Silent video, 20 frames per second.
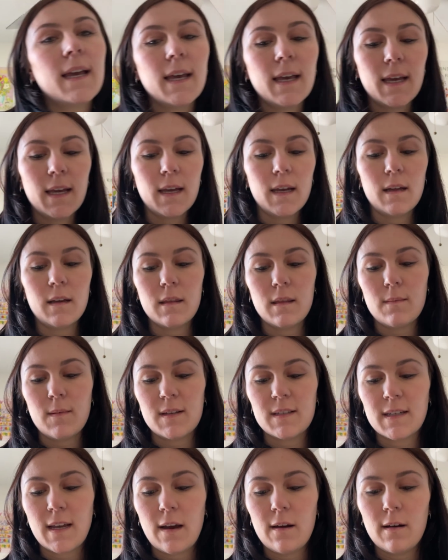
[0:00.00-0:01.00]
And the
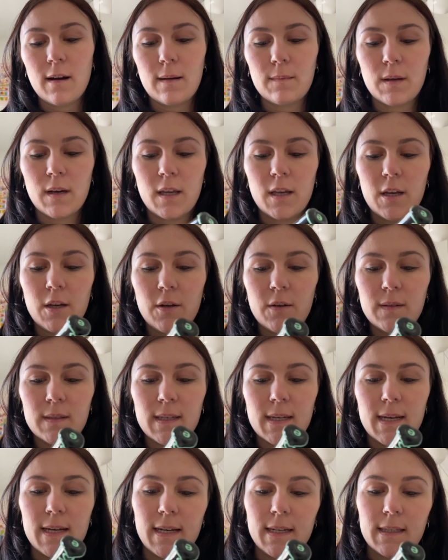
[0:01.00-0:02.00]
mascara I'm gonna use
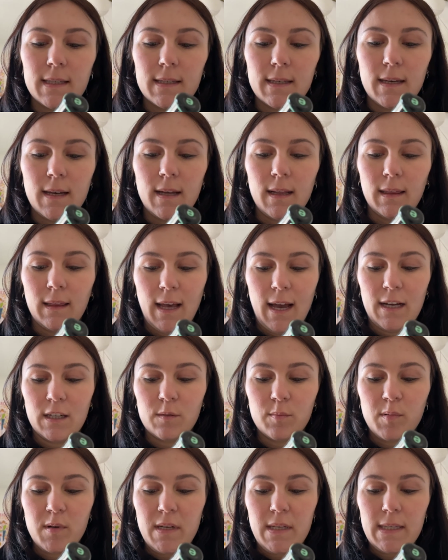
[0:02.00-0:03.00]
is
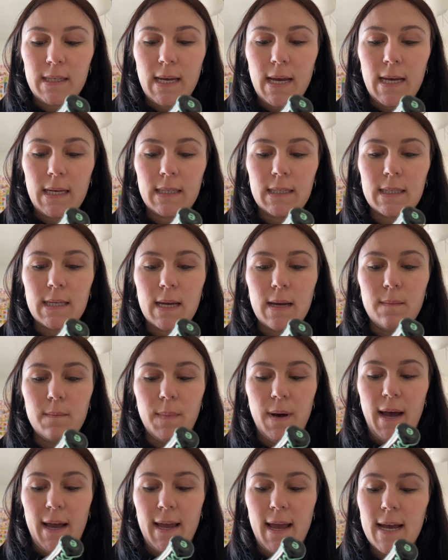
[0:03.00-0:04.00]
Lash Princess
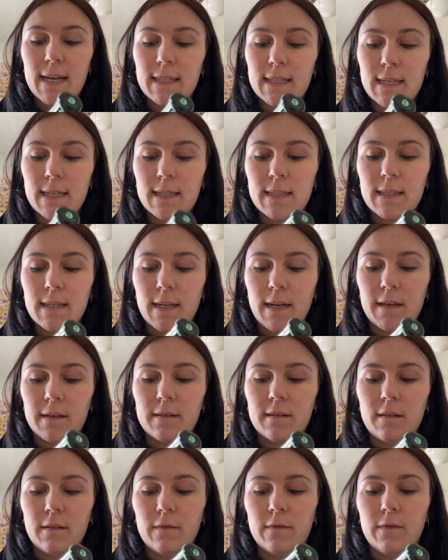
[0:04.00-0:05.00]
by Essence, and
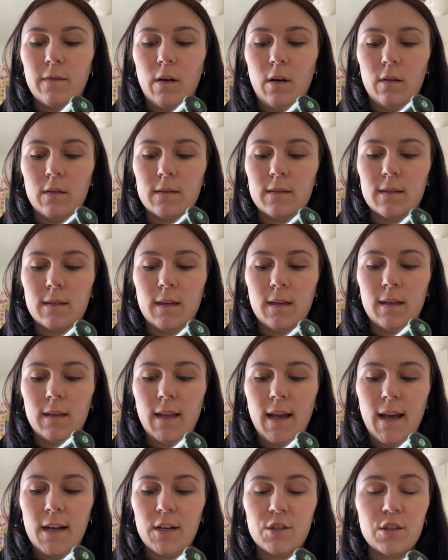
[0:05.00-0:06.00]
it's the false
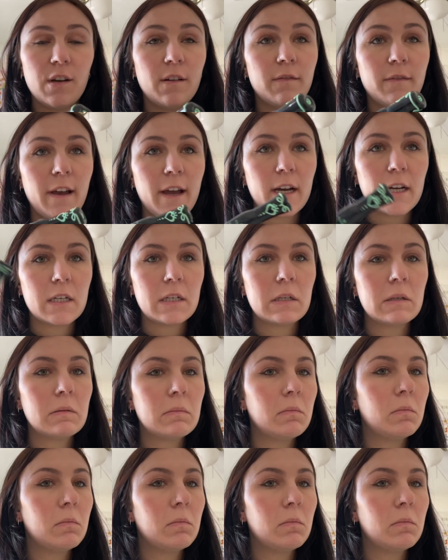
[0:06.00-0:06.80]
lash effect